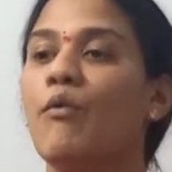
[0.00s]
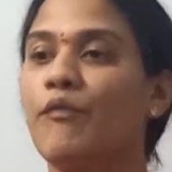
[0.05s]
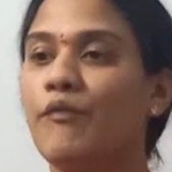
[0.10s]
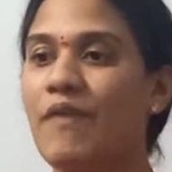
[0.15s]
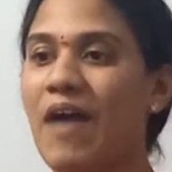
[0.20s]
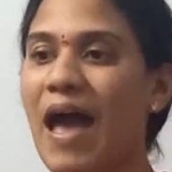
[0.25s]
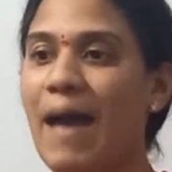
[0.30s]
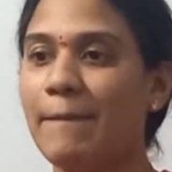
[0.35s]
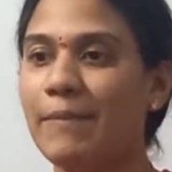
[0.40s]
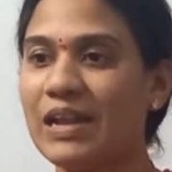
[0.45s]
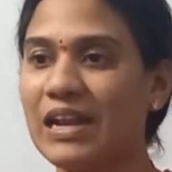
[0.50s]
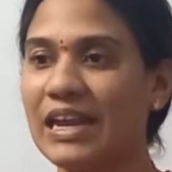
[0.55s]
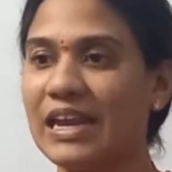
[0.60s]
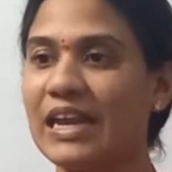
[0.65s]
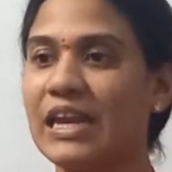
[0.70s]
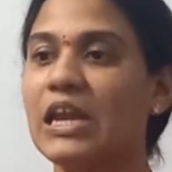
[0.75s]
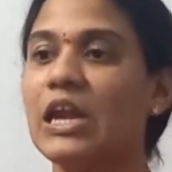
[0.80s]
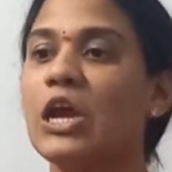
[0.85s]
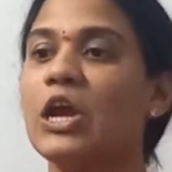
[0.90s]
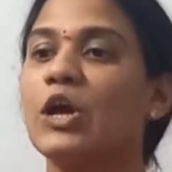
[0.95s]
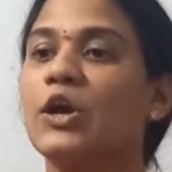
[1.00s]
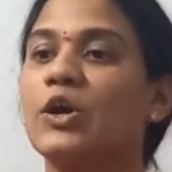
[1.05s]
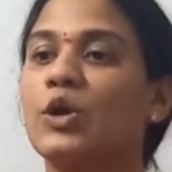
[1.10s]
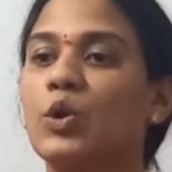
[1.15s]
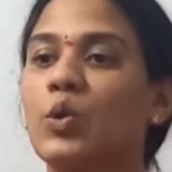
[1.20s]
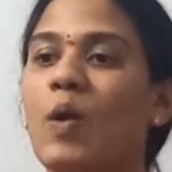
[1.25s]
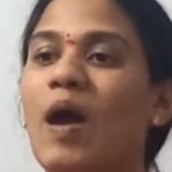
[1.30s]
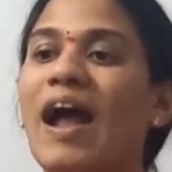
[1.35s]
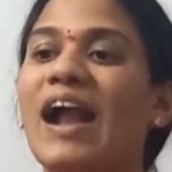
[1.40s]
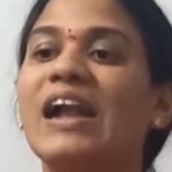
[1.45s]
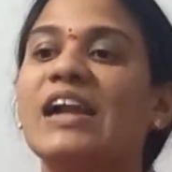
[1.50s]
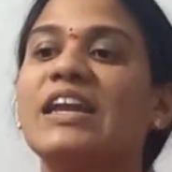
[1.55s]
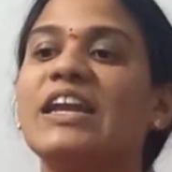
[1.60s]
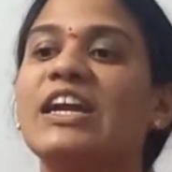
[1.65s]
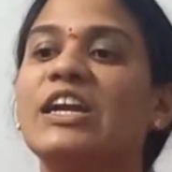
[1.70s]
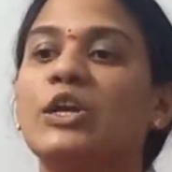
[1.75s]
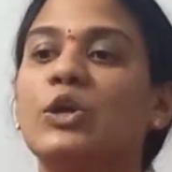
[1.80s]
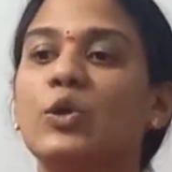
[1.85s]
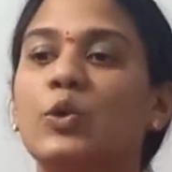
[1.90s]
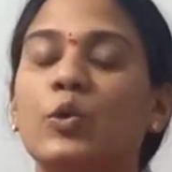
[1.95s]
family,
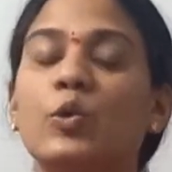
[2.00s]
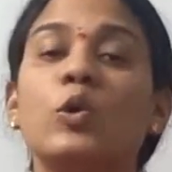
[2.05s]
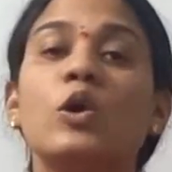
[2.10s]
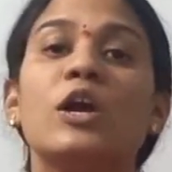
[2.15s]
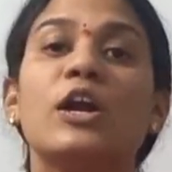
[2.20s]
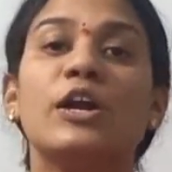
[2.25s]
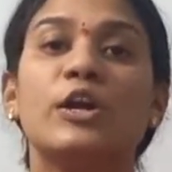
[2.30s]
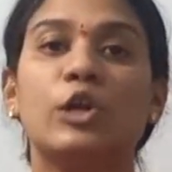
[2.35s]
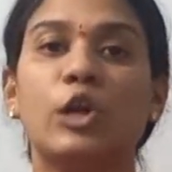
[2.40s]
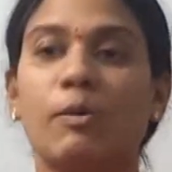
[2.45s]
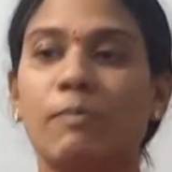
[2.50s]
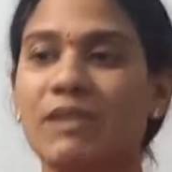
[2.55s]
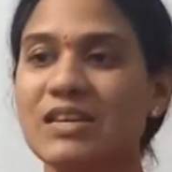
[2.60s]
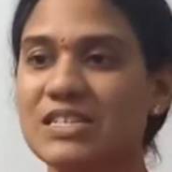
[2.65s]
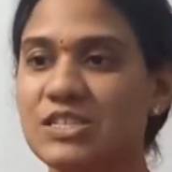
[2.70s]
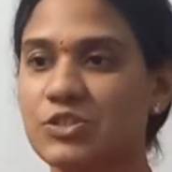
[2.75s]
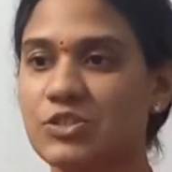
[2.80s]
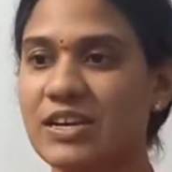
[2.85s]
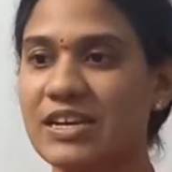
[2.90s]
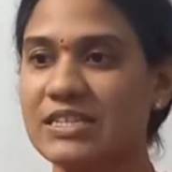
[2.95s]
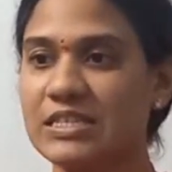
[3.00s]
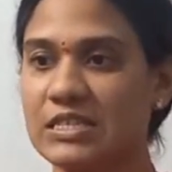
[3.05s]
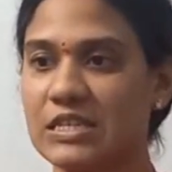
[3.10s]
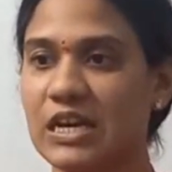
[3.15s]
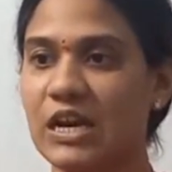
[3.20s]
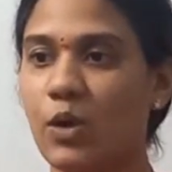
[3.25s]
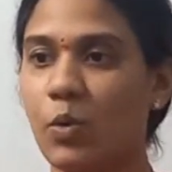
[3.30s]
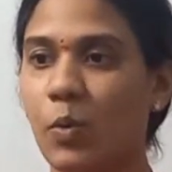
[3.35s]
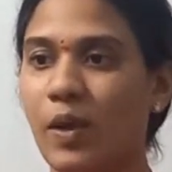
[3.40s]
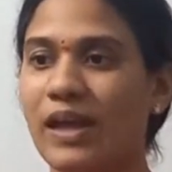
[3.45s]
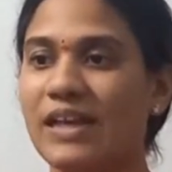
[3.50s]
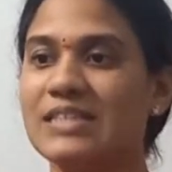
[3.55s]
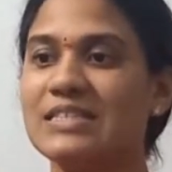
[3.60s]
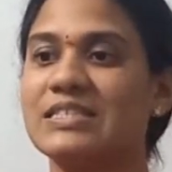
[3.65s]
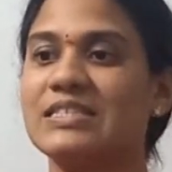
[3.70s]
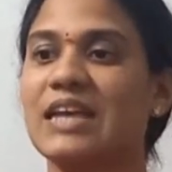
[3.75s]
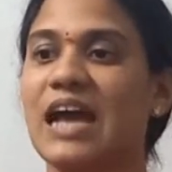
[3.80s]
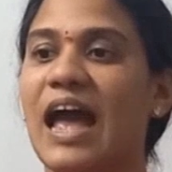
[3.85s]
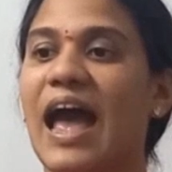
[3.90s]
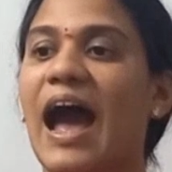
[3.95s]
cruelty to domestic
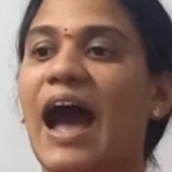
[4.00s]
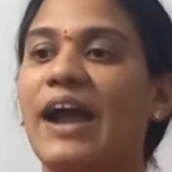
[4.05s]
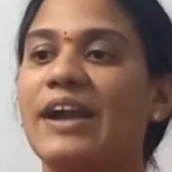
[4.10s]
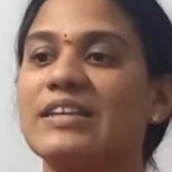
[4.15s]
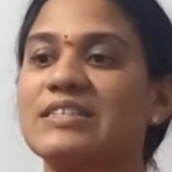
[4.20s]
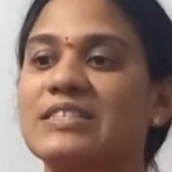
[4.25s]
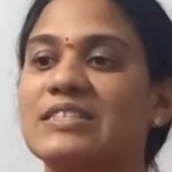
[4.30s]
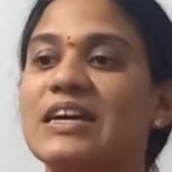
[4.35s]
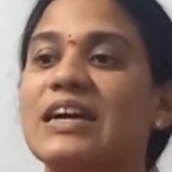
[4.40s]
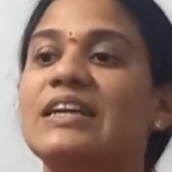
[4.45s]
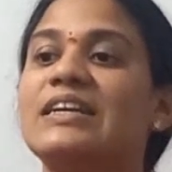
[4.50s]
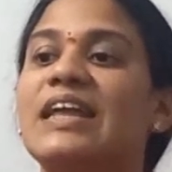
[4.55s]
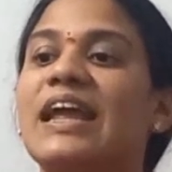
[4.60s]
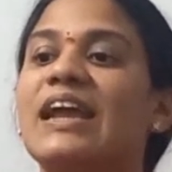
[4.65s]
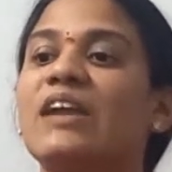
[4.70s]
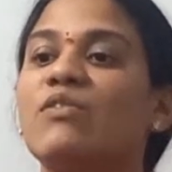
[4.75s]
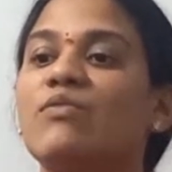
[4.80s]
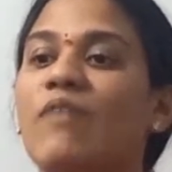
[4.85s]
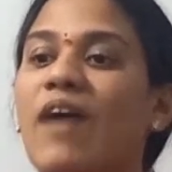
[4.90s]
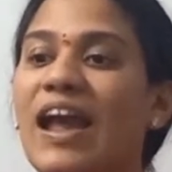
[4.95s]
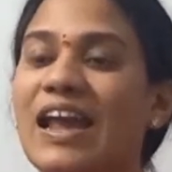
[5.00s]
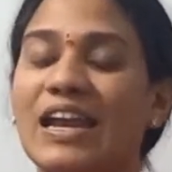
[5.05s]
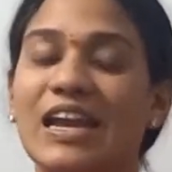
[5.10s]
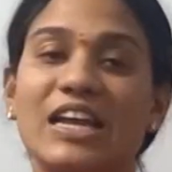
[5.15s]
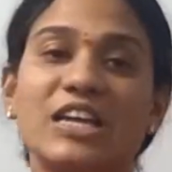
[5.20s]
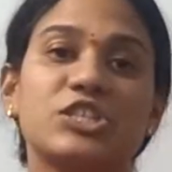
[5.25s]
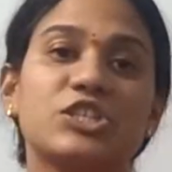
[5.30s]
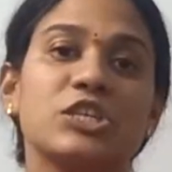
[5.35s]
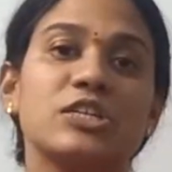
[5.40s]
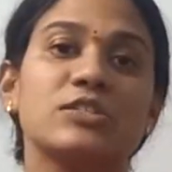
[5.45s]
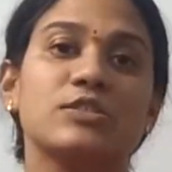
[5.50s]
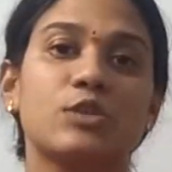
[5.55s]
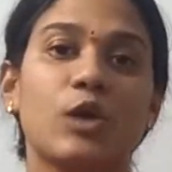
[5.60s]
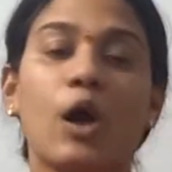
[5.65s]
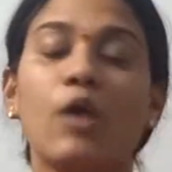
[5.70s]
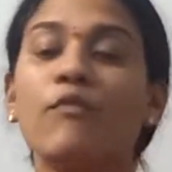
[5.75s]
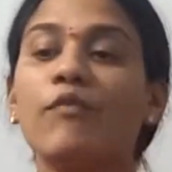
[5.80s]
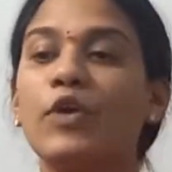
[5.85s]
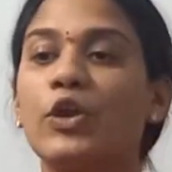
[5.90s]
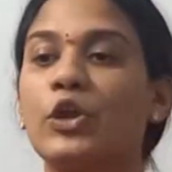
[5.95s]
servants are certain violations
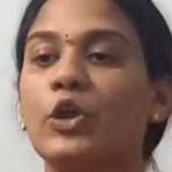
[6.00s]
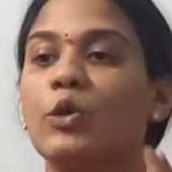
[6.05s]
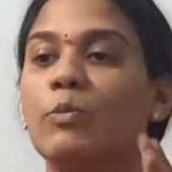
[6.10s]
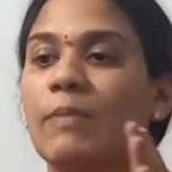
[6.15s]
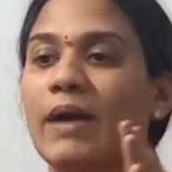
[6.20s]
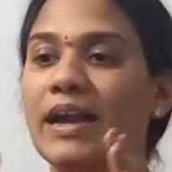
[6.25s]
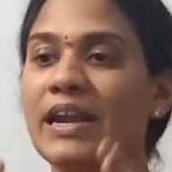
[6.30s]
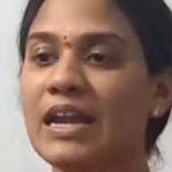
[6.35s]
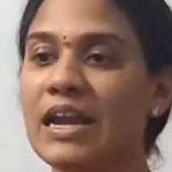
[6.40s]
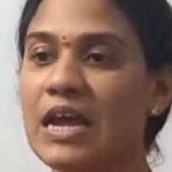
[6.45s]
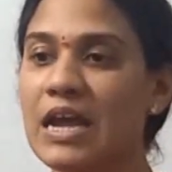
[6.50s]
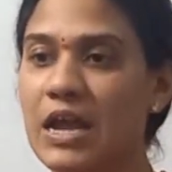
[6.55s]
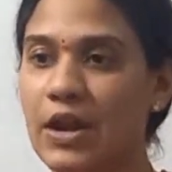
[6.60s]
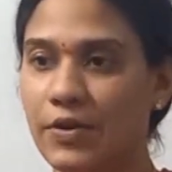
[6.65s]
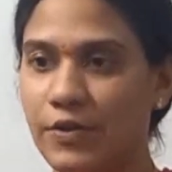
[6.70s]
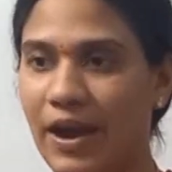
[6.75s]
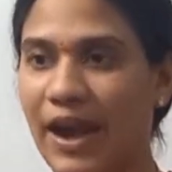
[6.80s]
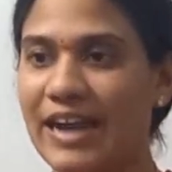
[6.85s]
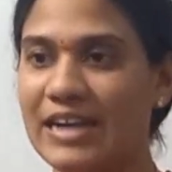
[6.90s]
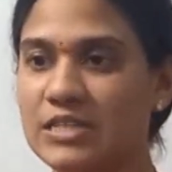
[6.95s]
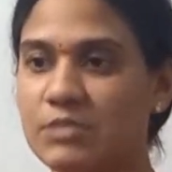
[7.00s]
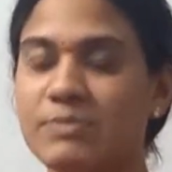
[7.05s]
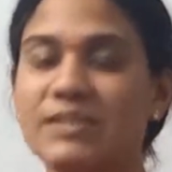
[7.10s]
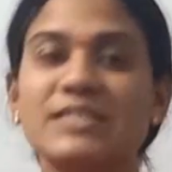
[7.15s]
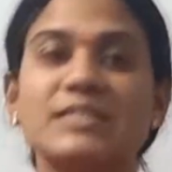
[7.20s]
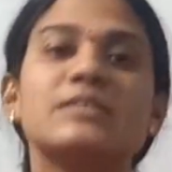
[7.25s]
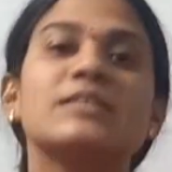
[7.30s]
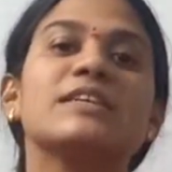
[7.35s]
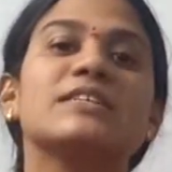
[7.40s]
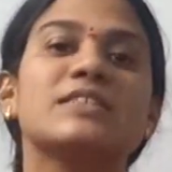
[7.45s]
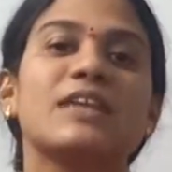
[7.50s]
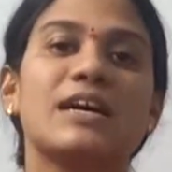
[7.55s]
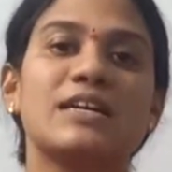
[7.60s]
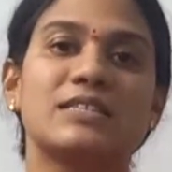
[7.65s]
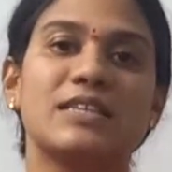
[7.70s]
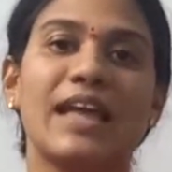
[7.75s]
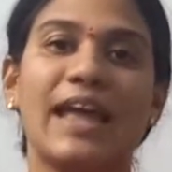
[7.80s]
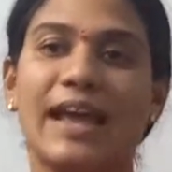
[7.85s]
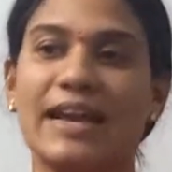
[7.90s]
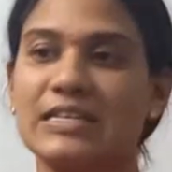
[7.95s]
of human rights. Means these are
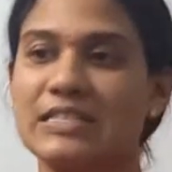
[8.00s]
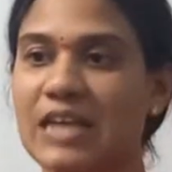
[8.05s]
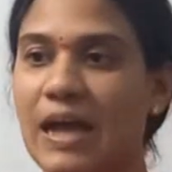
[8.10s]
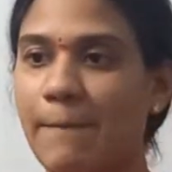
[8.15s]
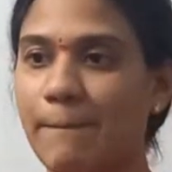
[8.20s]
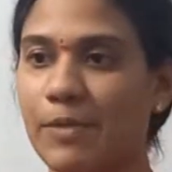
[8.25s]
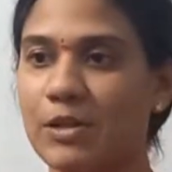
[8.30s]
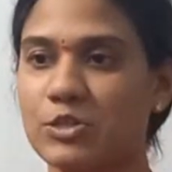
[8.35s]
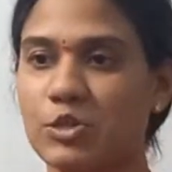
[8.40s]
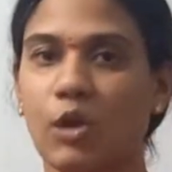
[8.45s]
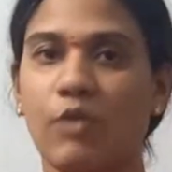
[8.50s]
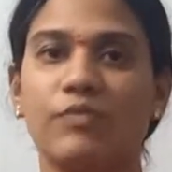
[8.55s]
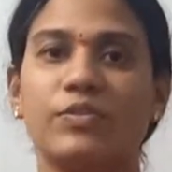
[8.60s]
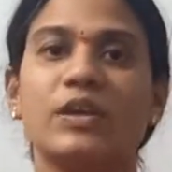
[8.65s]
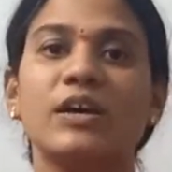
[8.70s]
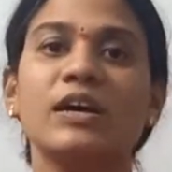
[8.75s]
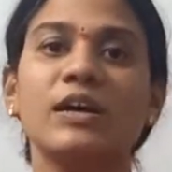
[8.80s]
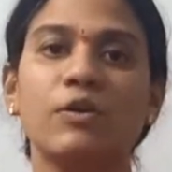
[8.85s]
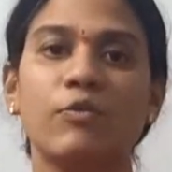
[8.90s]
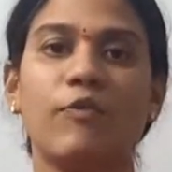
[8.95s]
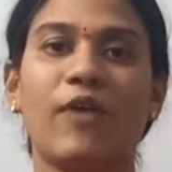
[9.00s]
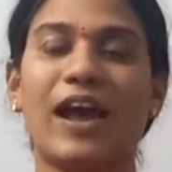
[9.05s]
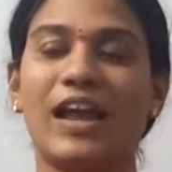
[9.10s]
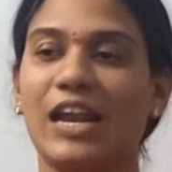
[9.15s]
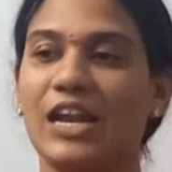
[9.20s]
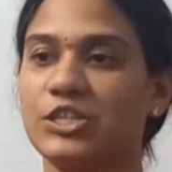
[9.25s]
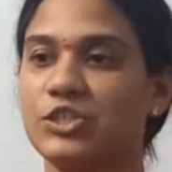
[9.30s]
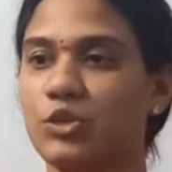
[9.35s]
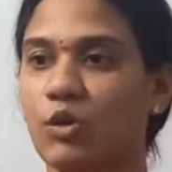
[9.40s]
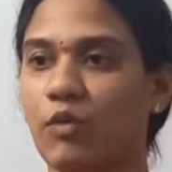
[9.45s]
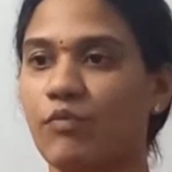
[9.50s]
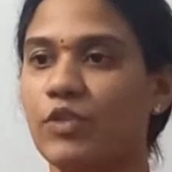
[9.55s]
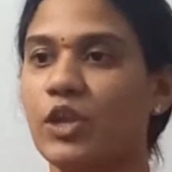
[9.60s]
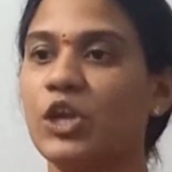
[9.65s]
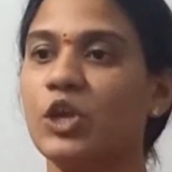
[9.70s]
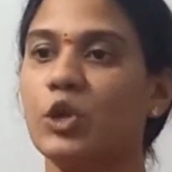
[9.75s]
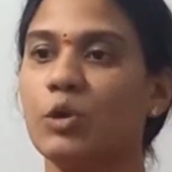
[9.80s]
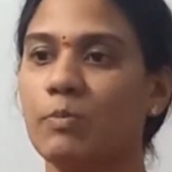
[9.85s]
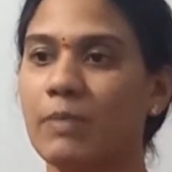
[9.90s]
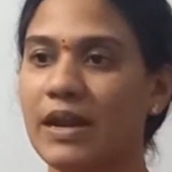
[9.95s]
the examples of the violation of the
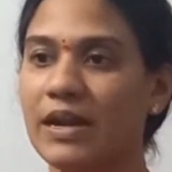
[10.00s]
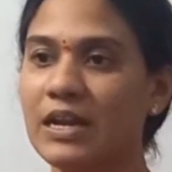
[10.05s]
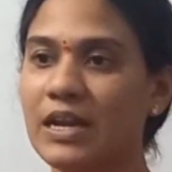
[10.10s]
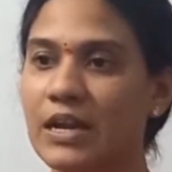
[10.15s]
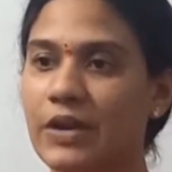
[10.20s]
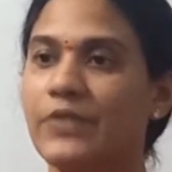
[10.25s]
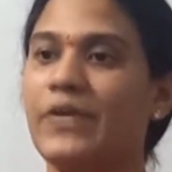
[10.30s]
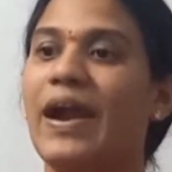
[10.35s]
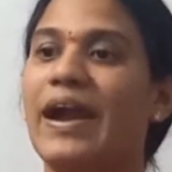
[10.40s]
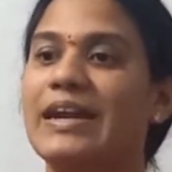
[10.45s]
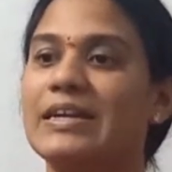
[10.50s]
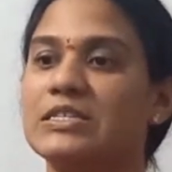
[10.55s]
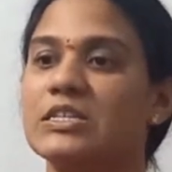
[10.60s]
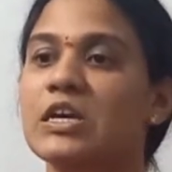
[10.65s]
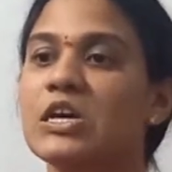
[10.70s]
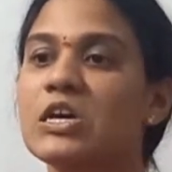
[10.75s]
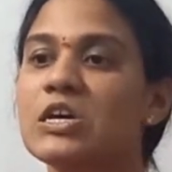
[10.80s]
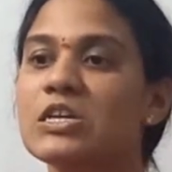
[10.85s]
human rights.